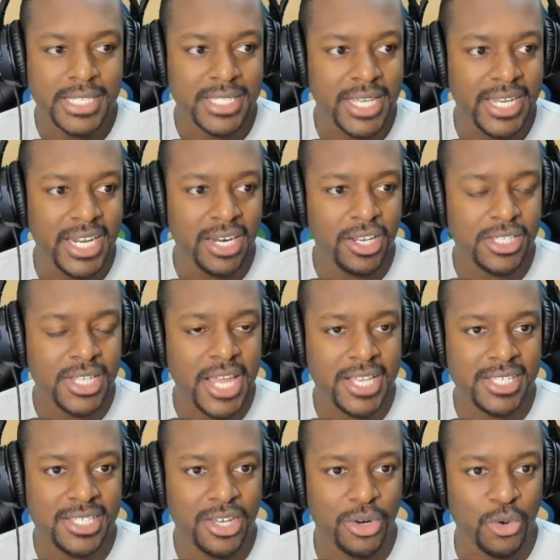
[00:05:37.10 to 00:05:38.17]
and it looks like
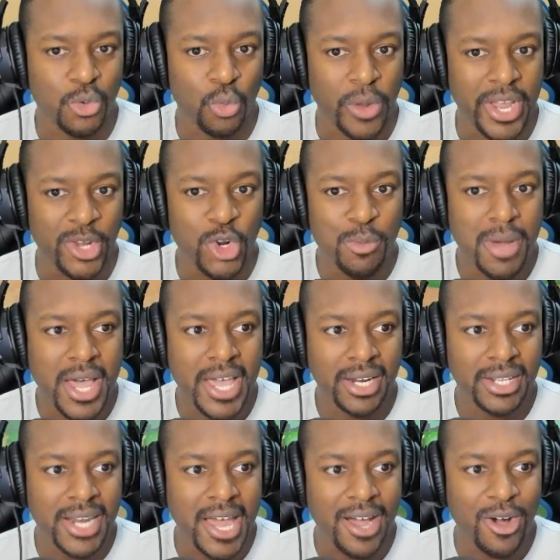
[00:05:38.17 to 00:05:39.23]
it's gonna rain on my
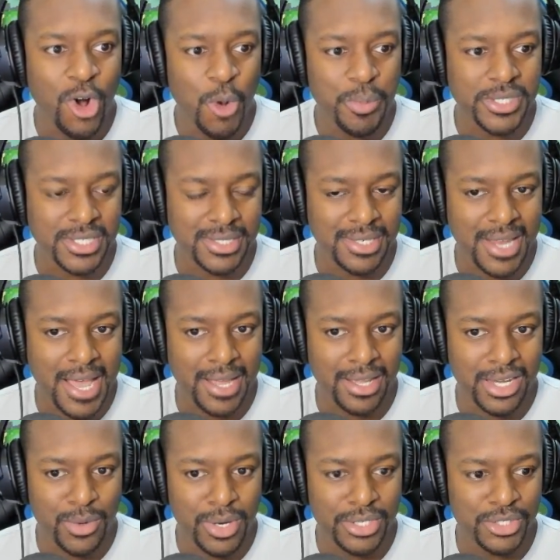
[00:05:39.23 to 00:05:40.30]
island. I hope it's not
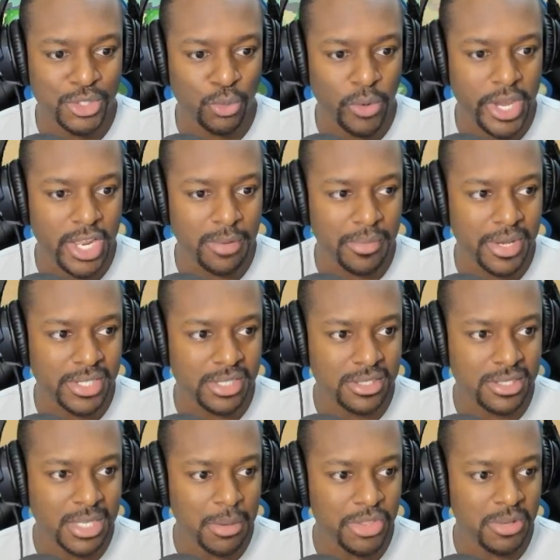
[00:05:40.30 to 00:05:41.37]
going to rain because
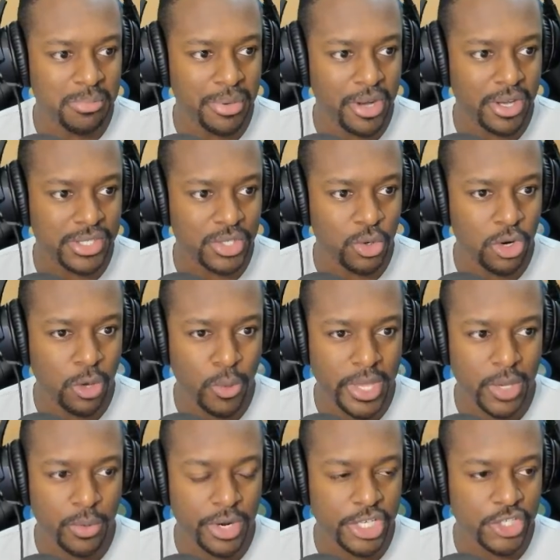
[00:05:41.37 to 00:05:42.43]
some of the bugs go
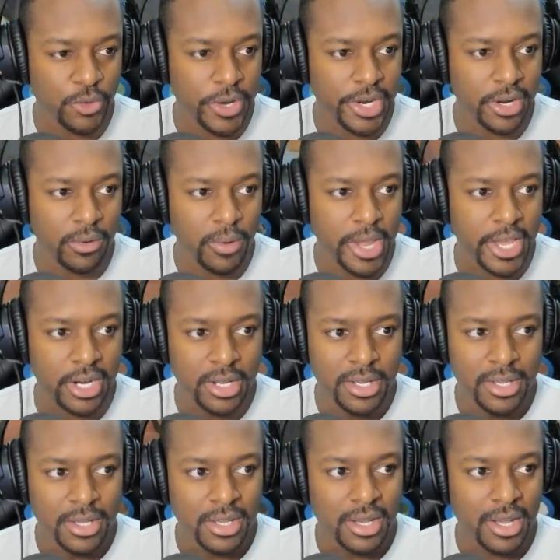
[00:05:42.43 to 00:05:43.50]
away when it's raining, right?
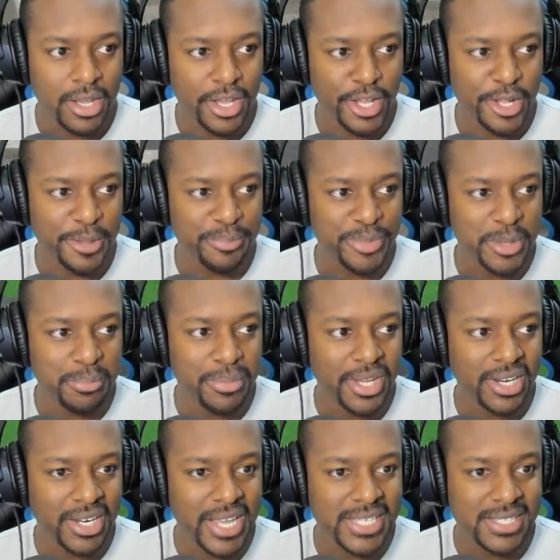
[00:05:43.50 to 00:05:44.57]
Um,
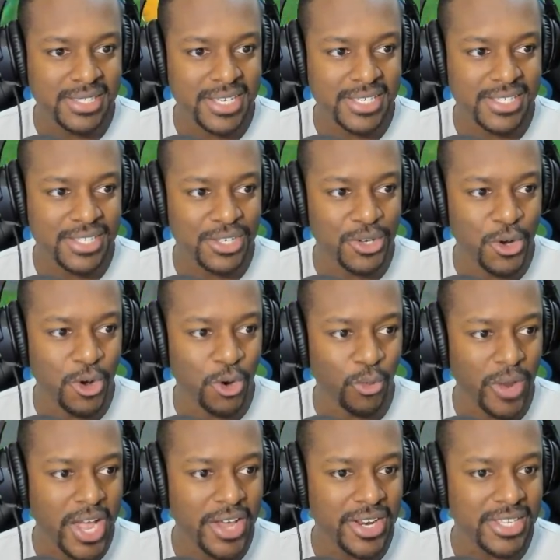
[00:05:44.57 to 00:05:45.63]
but let's just go
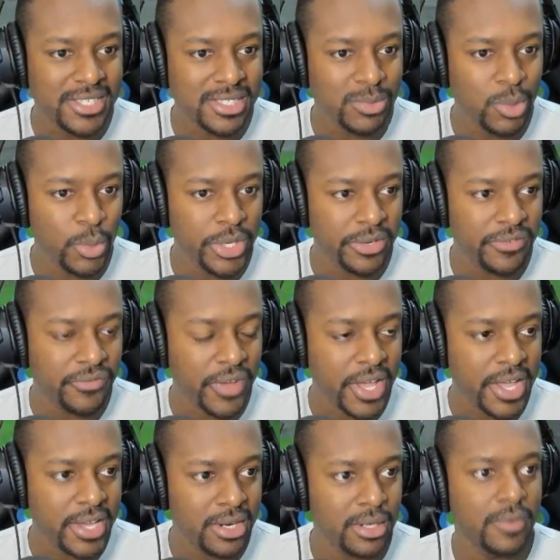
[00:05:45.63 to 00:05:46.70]
around and see what we can
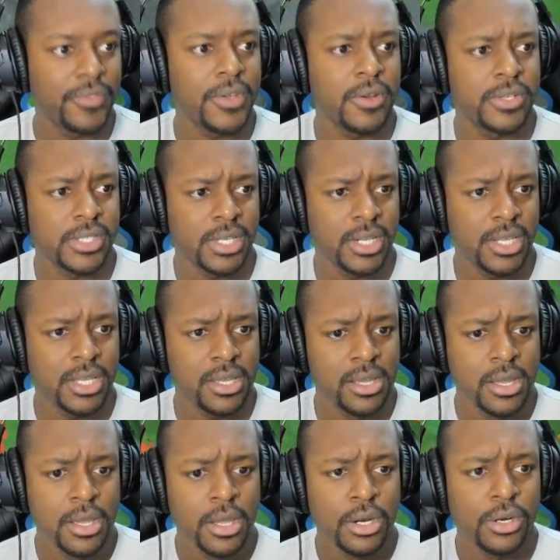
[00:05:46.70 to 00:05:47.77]
find if there's any
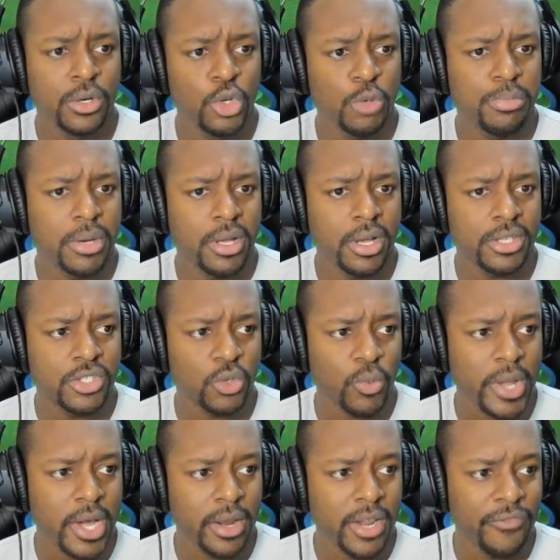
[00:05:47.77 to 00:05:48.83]
new bugs
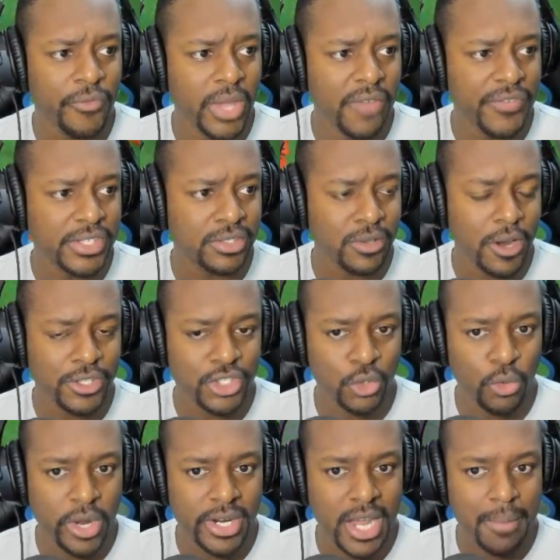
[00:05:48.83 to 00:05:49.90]
around. If, if it starts to
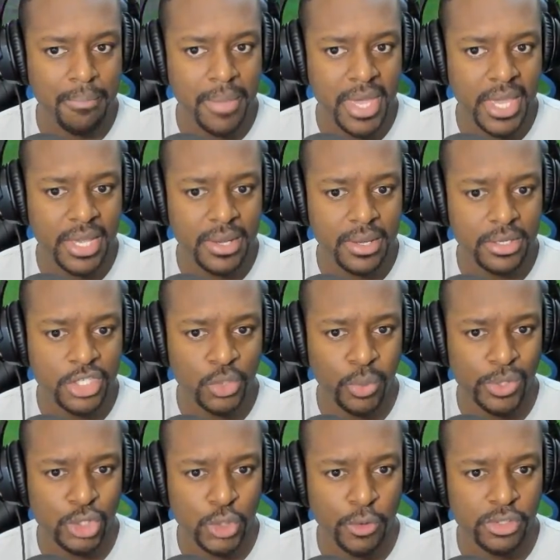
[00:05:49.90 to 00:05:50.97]
rain, I may
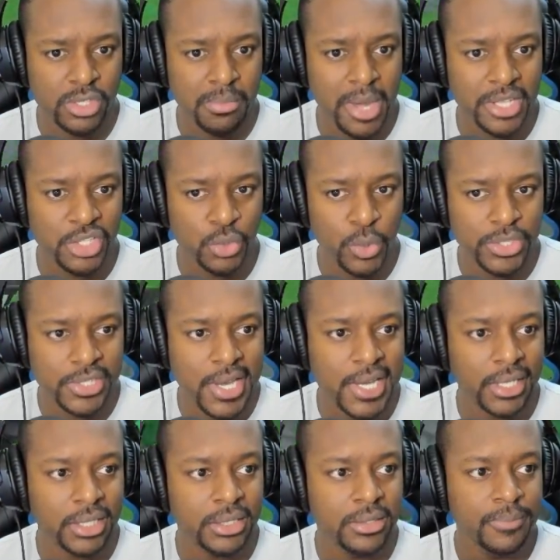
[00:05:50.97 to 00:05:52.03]
switch over to my Twitch
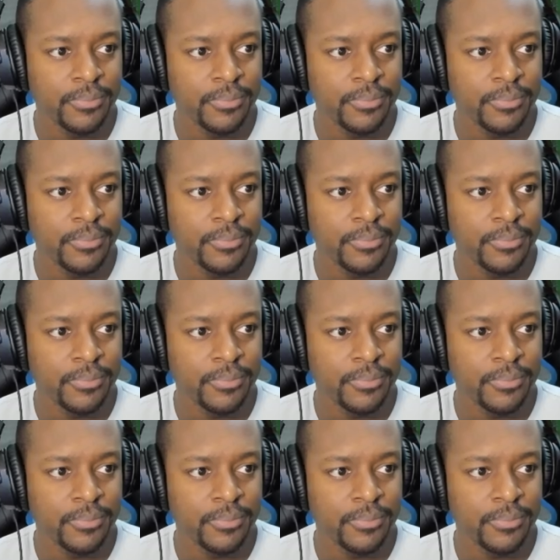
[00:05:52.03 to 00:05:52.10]
island